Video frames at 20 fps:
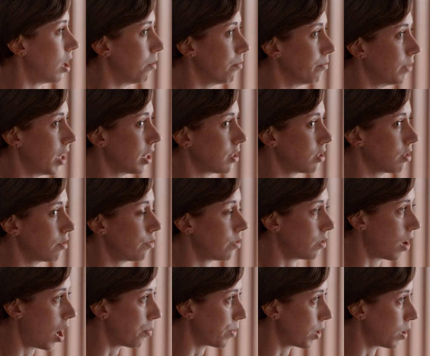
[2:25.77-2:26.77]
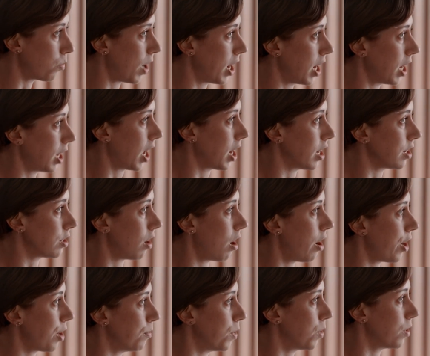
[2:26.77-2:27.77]
Um, that's a phenomenal way to get into
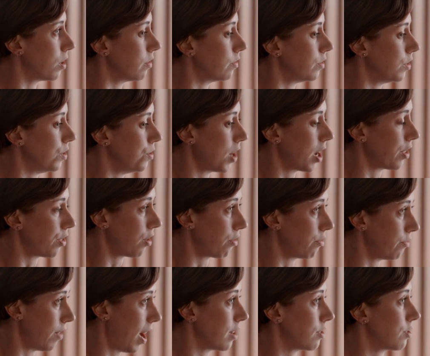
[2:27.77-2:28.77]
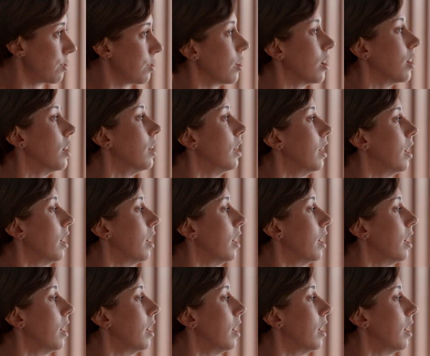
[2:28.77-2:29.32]
automotive. You get there faster.